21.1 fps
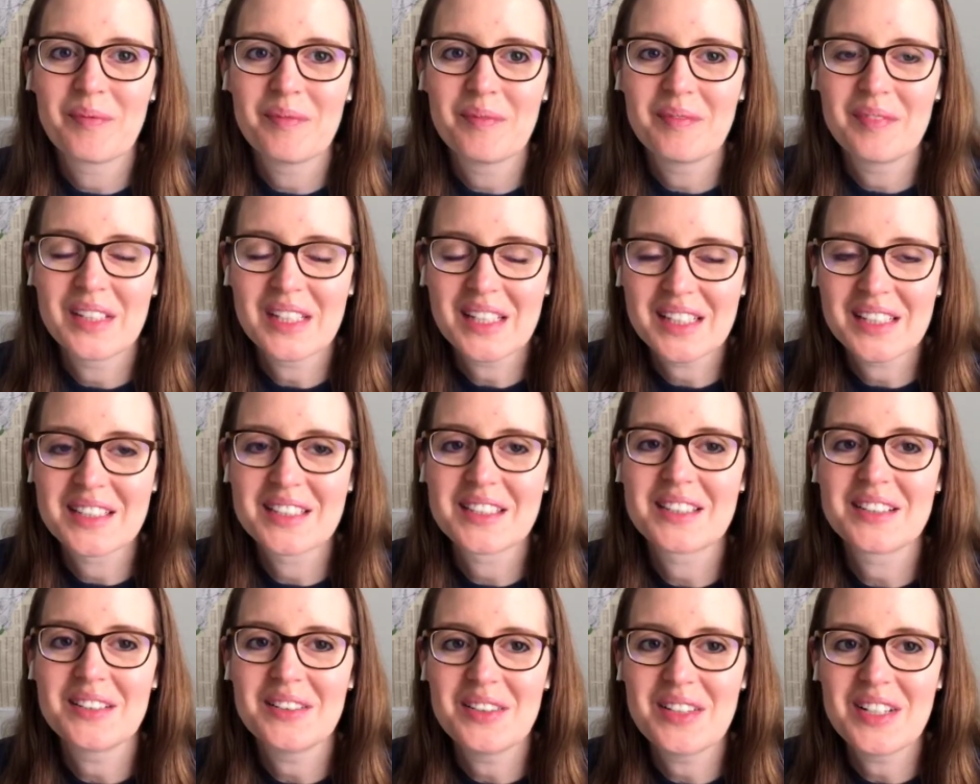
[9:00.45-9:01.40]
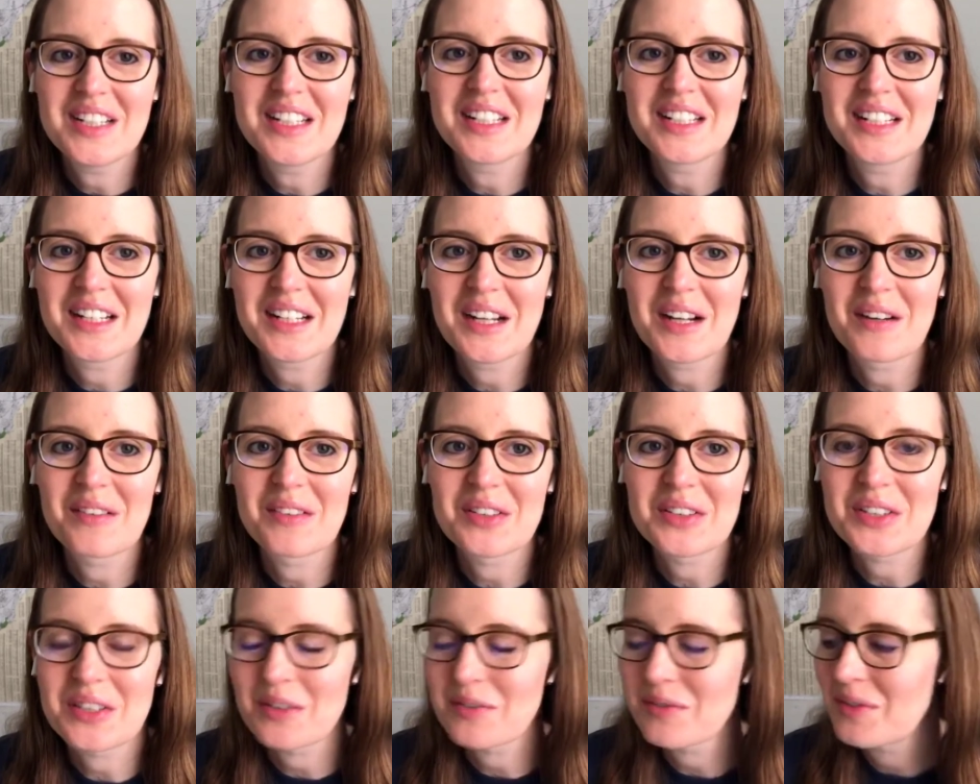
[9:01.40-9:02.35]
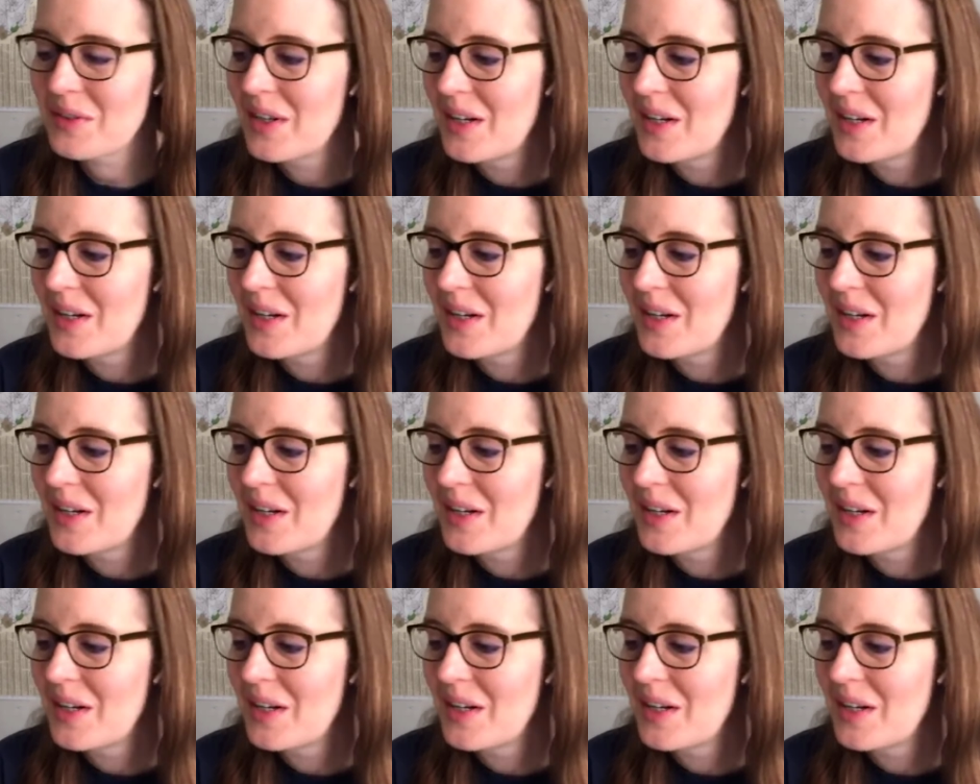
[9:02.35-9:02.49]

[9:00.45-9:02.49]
because you need to take care of yourself.